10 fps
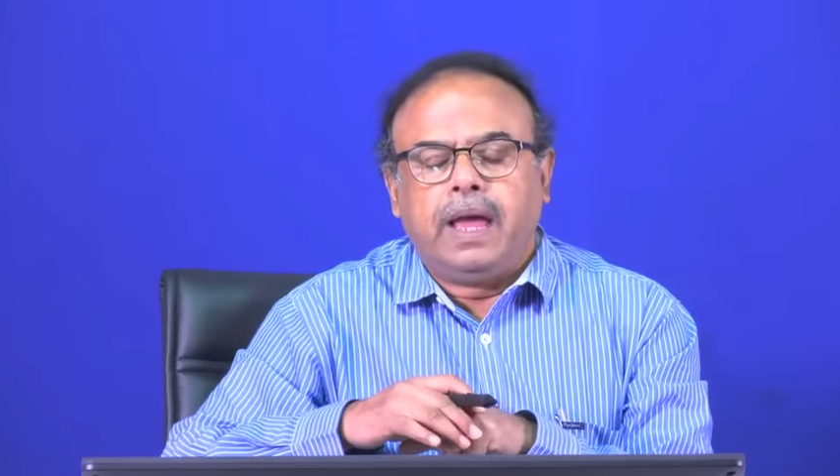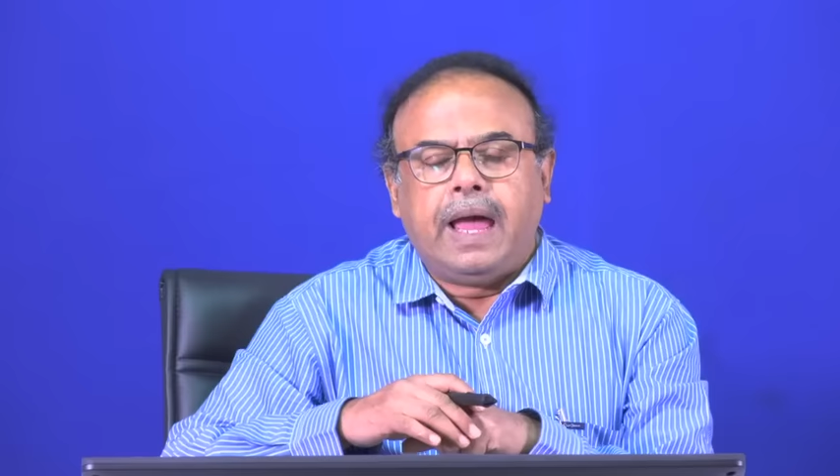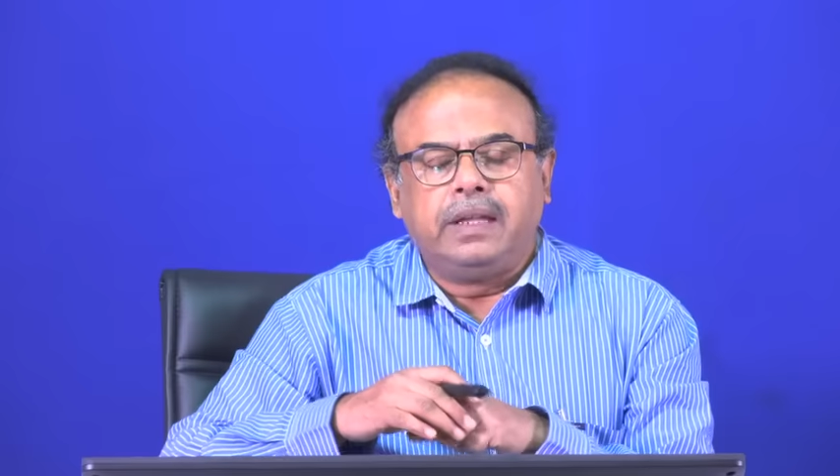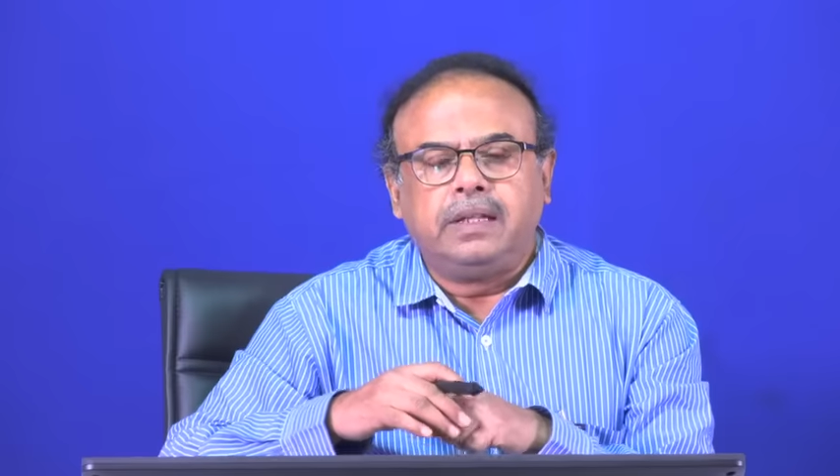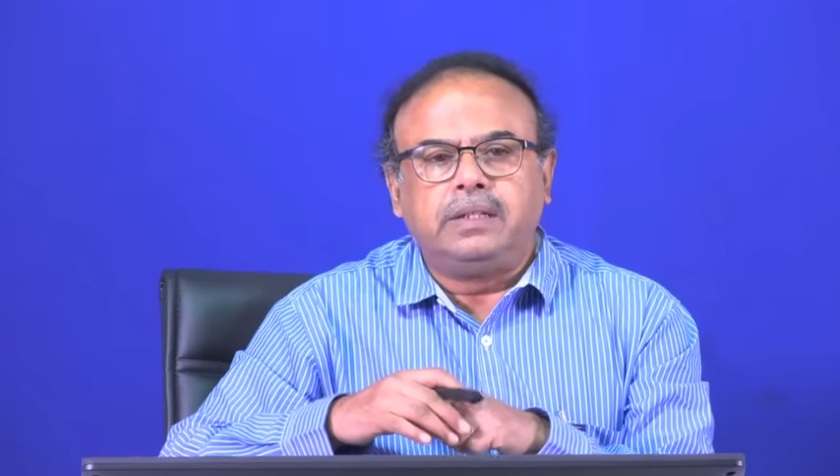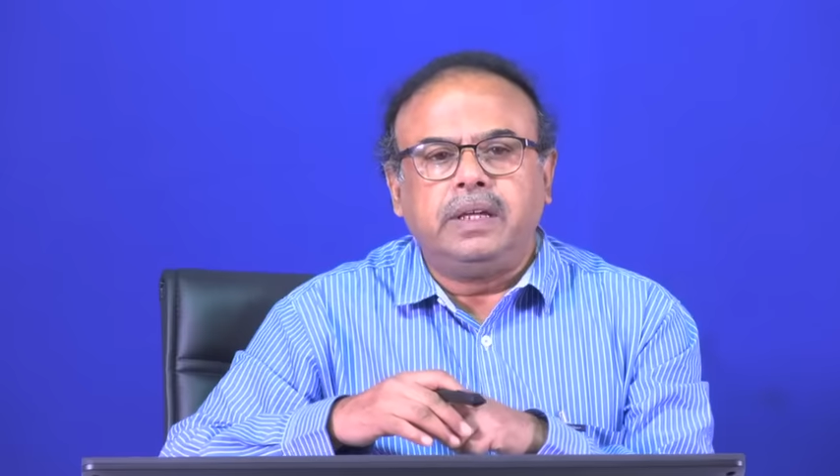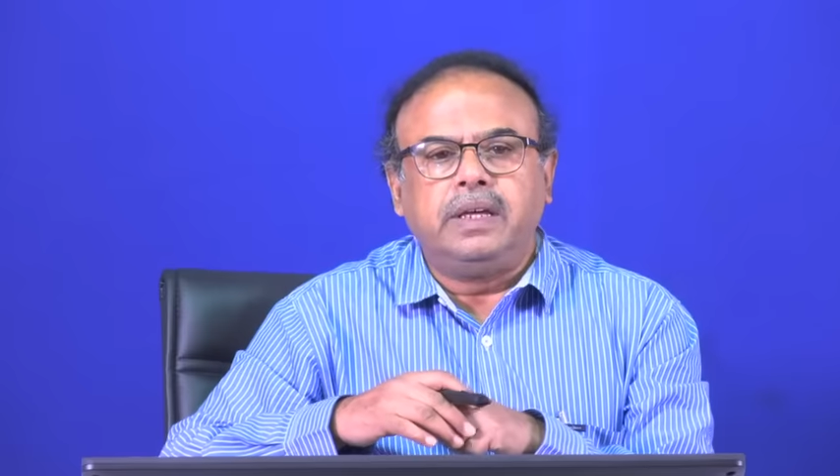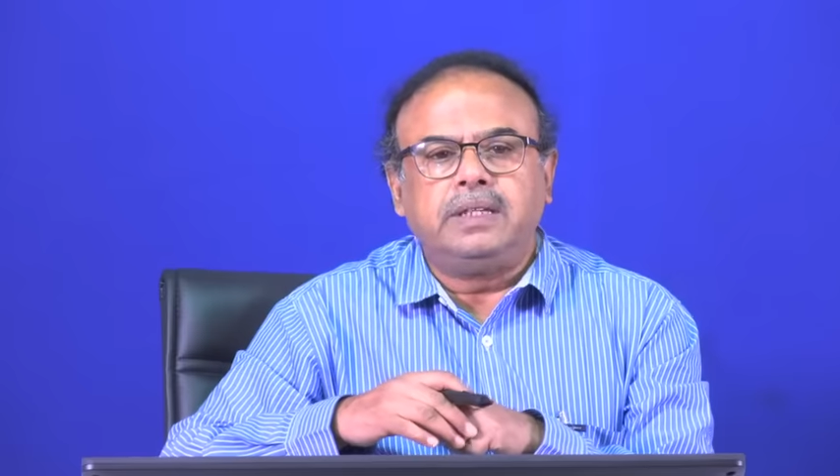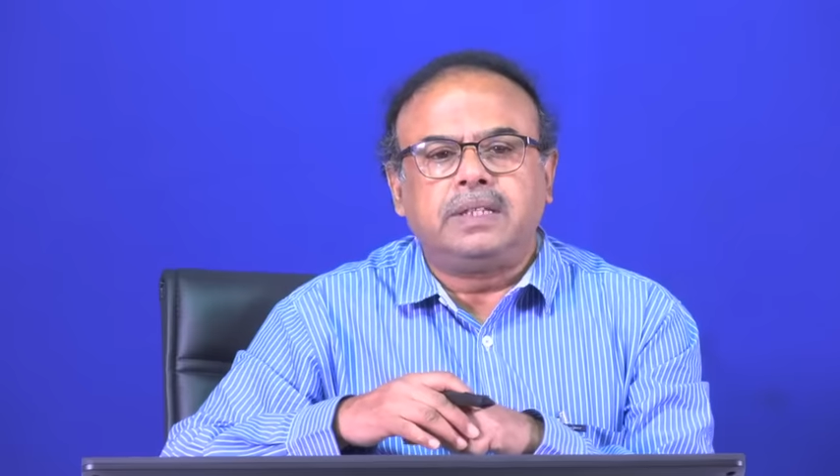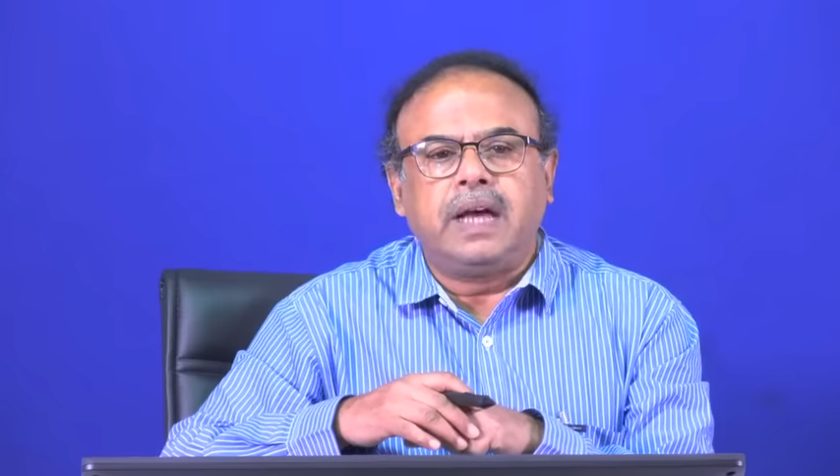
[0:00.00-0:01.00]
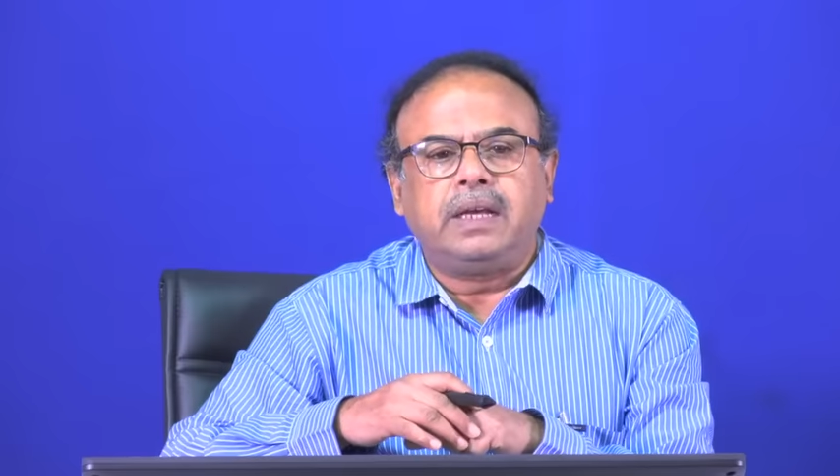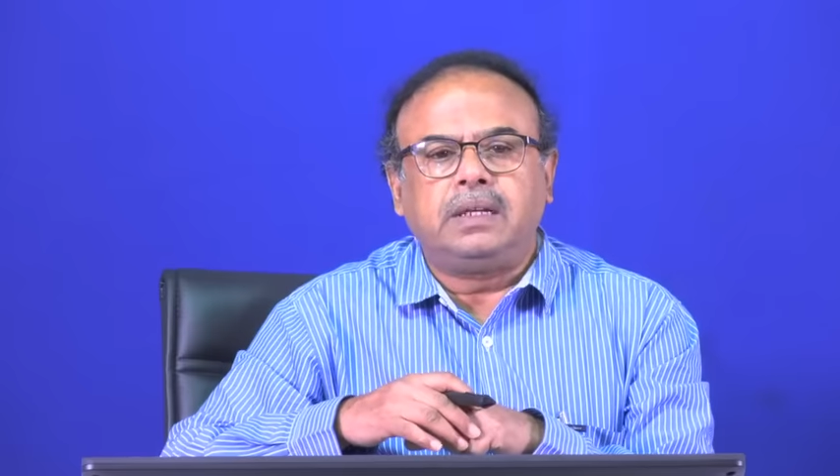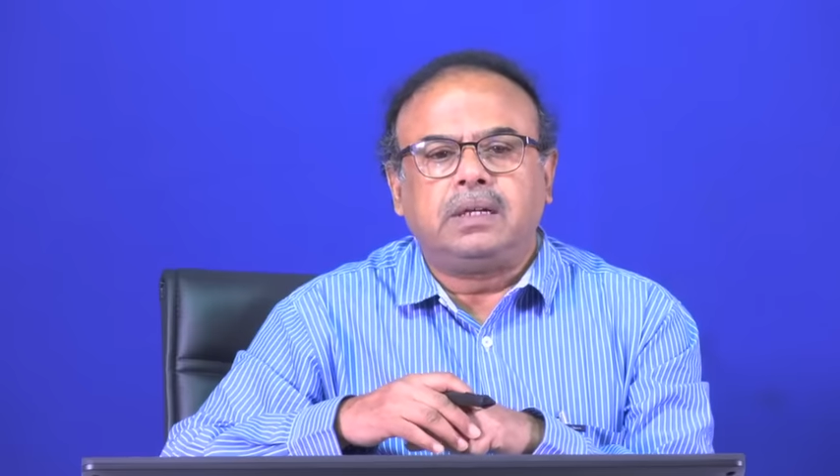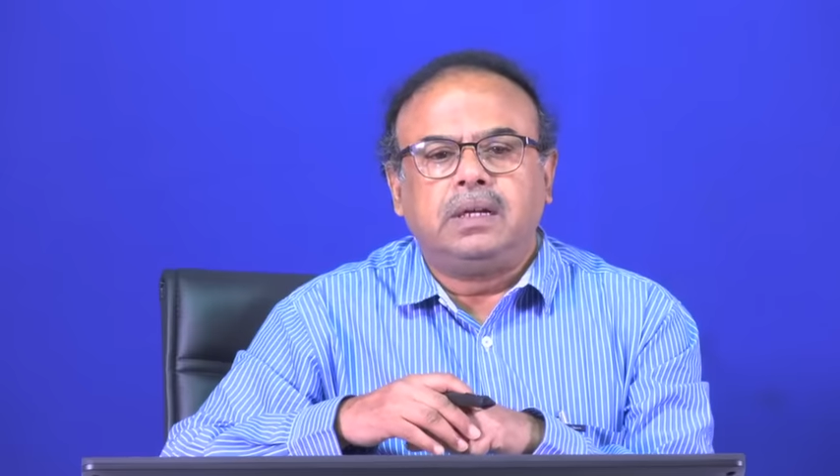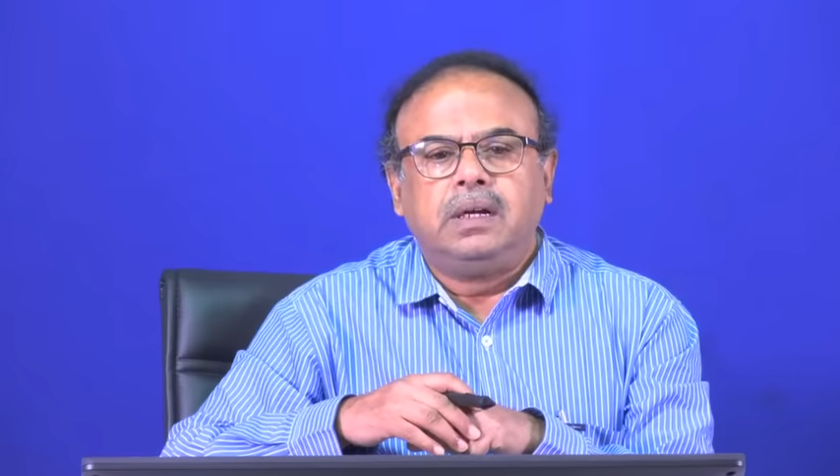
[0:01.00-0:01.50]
Another thing is that